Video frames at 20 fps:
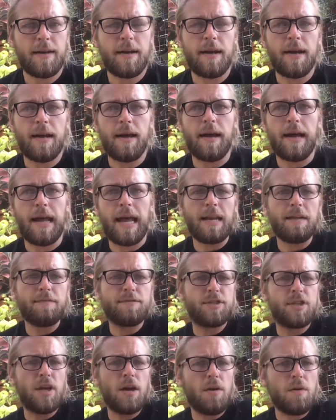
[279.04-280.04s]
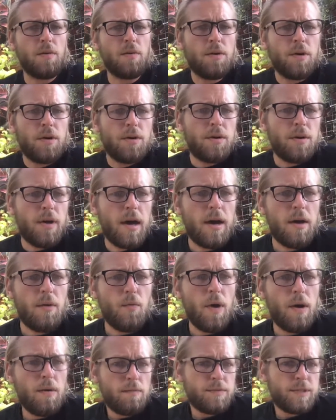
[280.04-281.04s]
Uh, and if so, uh,
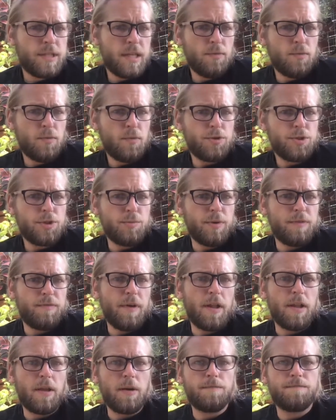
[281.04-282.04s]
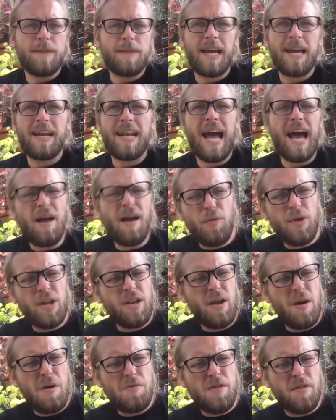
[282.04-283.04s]
what set of rules should we follow? And how do we
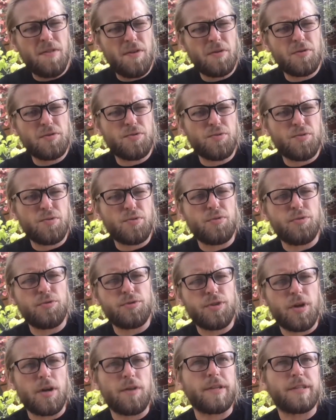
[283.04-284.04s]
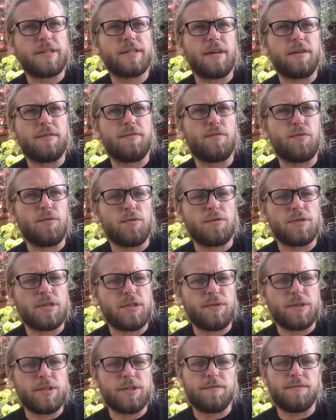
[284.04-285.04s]
know that those rules are the set of rules that
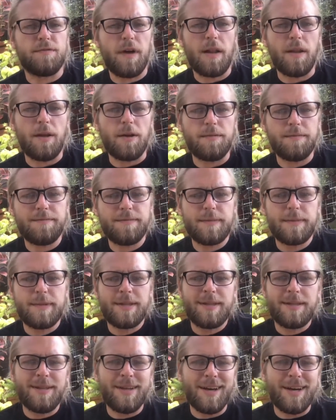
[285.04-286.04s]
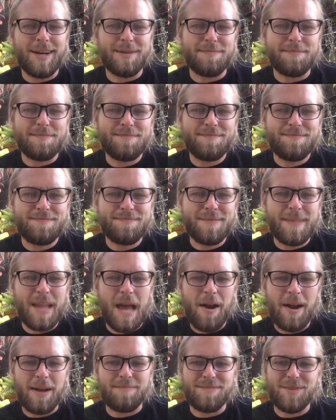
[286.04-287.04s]
we should follow? Um,
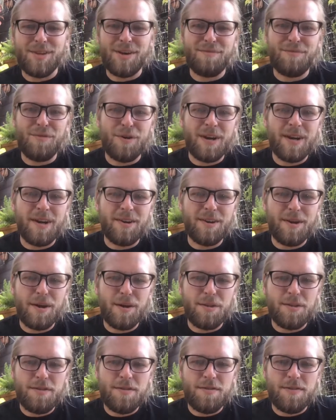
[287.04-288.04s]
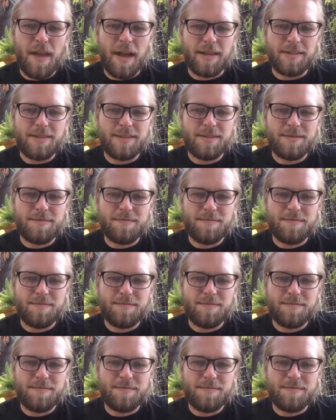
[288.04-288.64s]
all right, I'm looking forward to hearing y'all's thoughts.